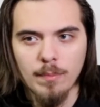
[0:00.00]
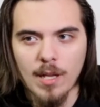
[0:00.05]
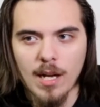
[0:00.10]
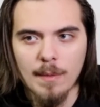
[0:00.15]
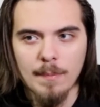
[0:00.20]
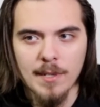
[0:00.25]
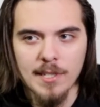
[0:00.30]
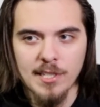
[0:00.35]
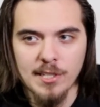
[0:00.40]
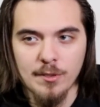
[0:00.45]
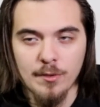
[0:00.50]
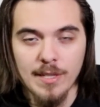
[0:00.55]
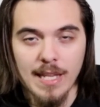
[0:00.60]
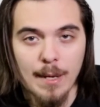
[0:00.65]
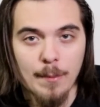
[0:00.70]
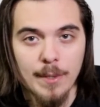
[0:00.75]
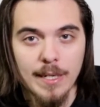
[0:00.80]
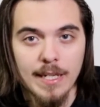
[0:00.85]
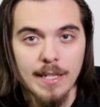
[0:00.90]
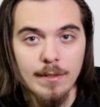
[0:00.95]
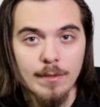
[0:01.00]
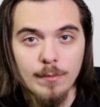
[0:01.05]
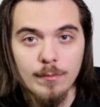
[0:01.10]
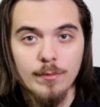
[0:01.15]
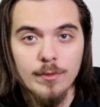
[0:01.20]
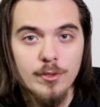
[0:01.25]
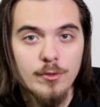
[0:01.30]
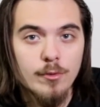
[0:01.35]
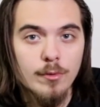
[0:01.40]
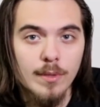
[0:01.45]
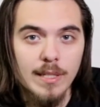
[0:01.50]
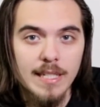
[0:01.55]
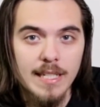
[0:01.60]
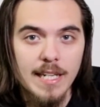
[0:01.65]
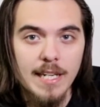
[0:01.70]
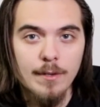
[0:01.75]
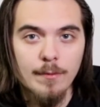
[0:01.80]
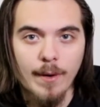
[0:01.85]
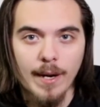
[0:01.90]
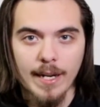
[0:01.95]
blockbuster that we truly
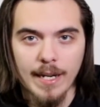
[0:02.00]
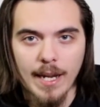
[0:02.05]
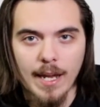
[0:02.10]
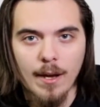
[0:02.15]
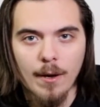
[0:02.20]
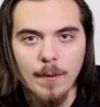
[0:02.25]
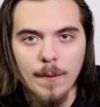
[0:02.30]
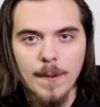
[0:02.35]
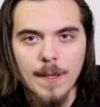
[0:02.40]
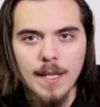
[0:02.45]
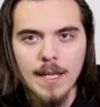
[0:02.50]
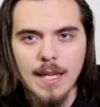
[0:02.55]
need right now.